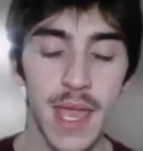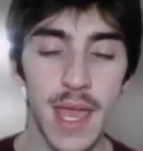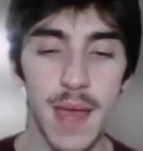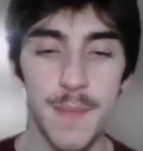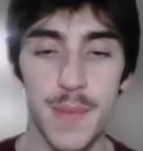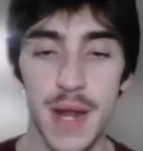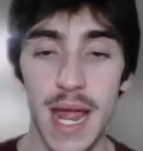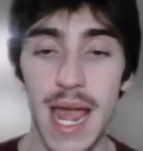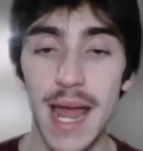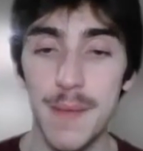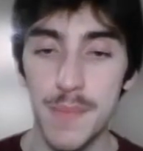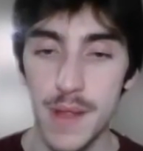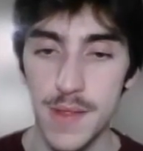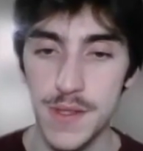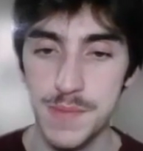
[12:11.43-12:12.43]
But I
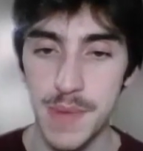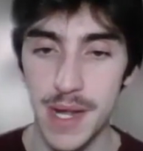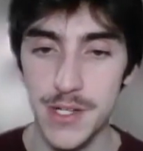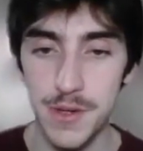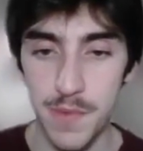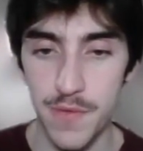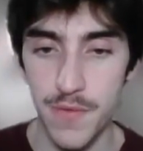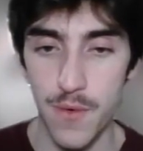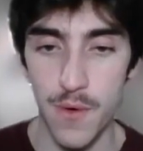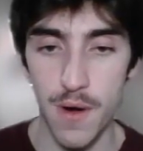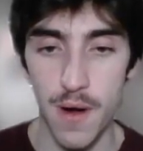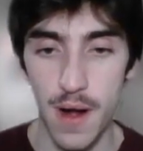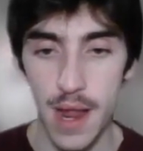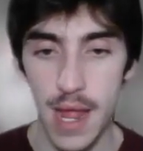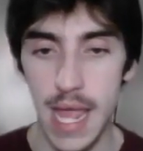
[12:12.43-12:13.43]
had played this matchup
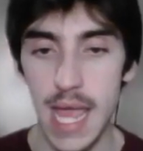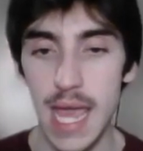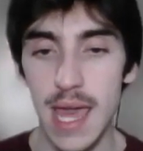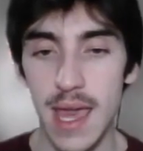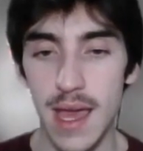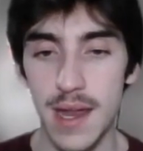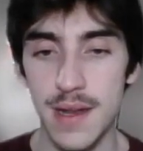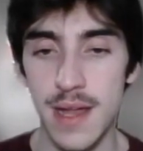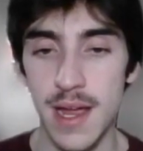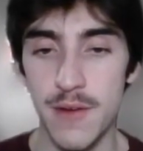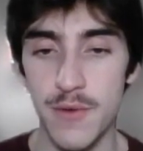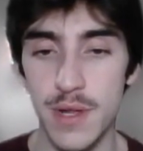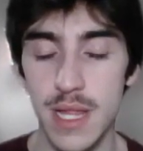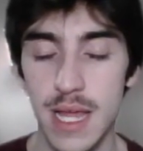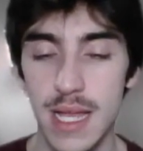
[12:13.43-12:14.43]
before, and I
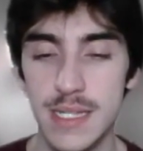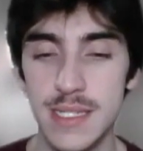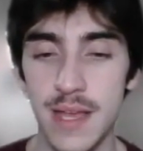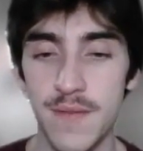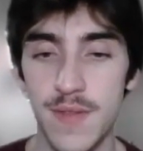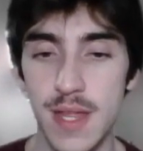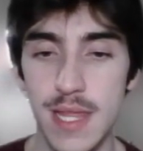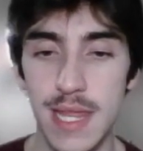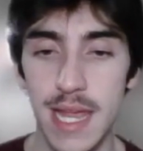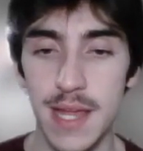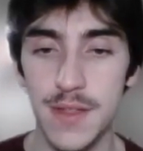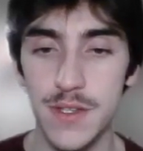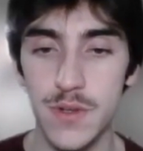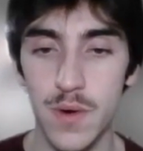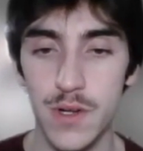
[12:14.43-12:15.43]
realized that if they
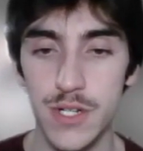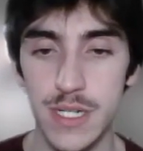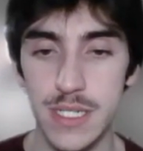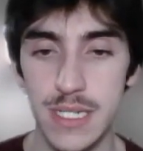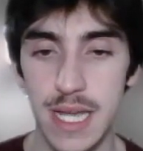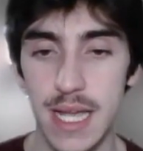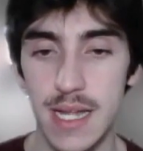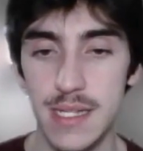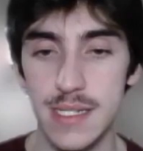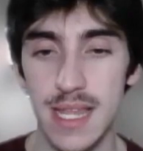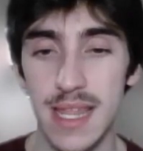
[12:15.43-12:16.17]
land the Scorching Sands,